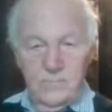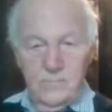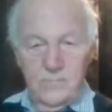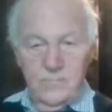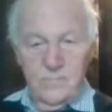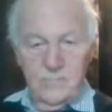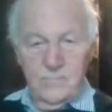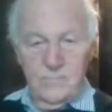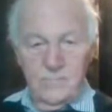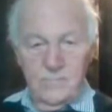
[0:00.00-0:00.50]
one
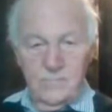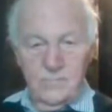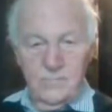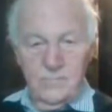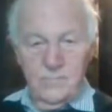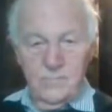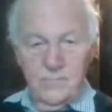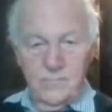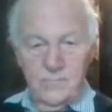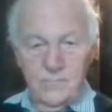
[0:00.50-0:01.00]
of those
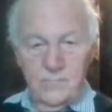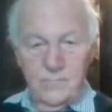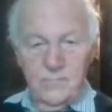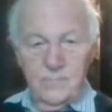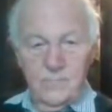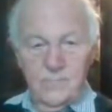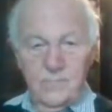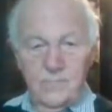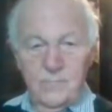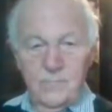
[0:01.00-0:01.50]
pens
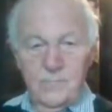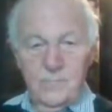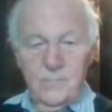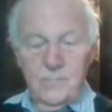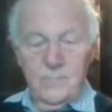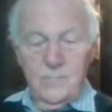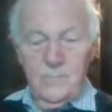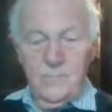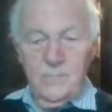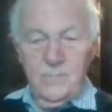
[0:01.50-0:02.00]
in our pocket.
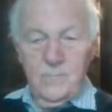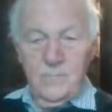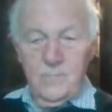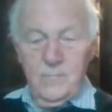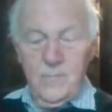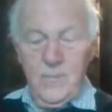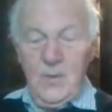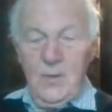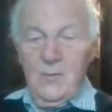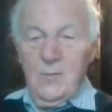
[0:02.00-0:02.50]

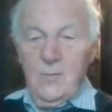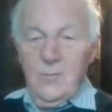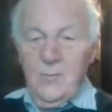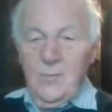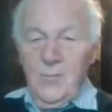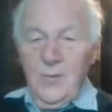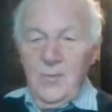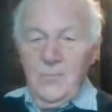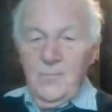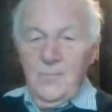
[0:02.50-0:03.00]

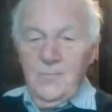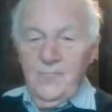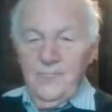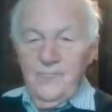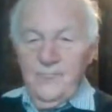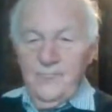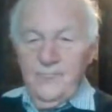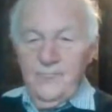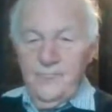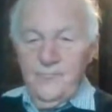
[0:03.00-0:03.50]
In fact,
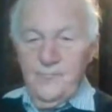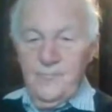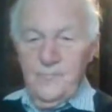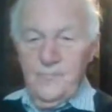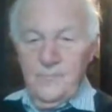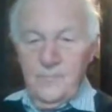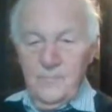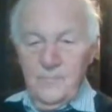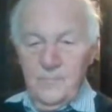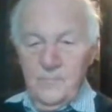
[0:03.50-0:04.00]
you did an
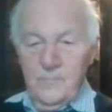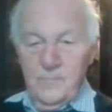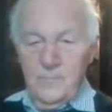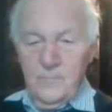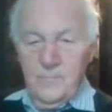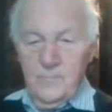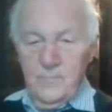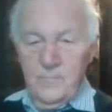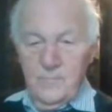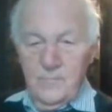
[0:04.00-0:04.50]

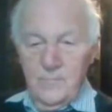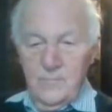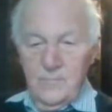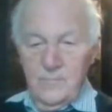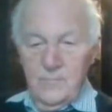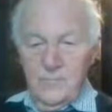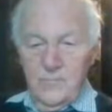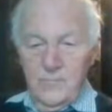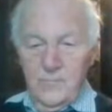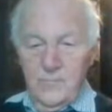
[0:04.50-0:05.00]
incredible
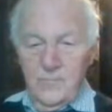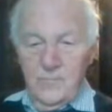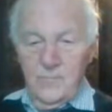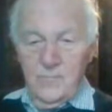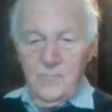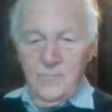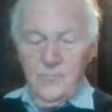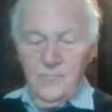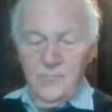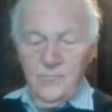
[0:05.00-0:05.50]
job
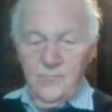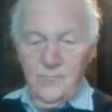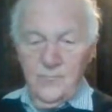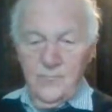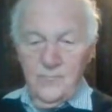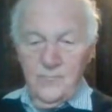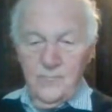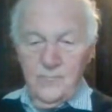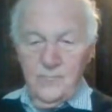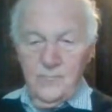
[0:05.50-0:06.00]
in
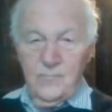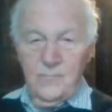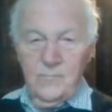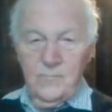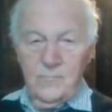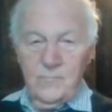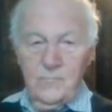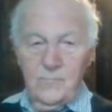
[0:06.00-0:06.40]
taking a